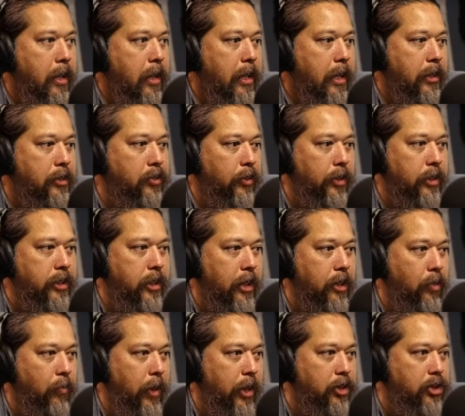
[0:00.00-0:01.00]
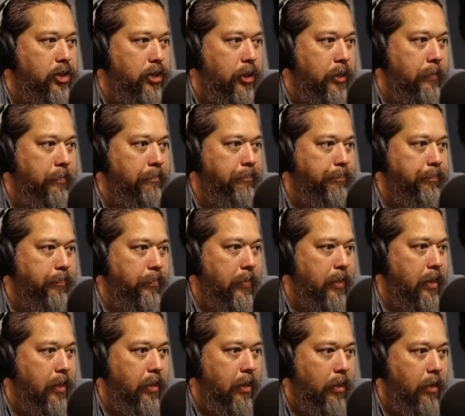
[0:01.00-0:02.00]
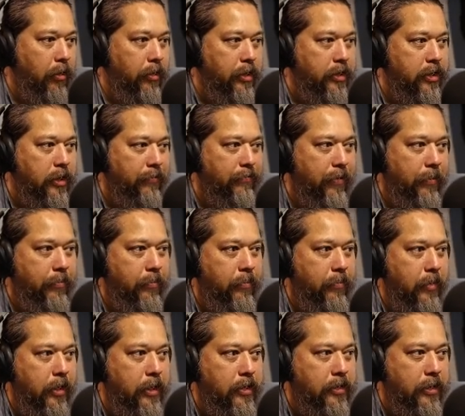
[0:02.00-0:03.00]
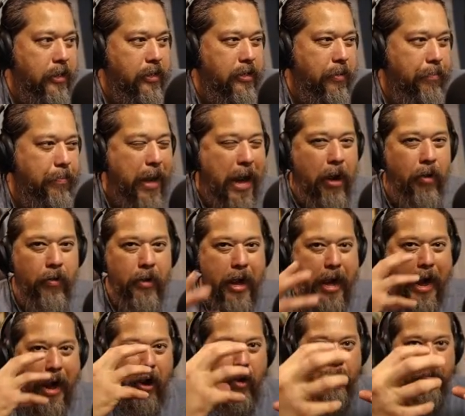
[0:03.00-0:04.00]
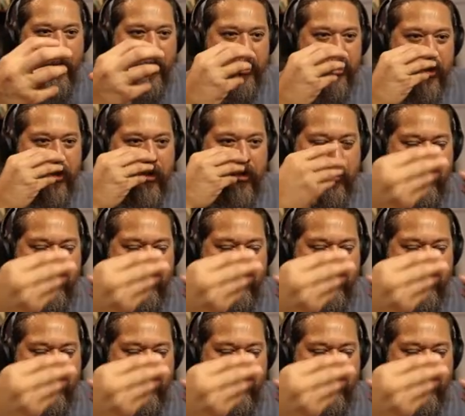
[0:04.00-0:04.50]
So the attenuation, all this stuff is about how much it,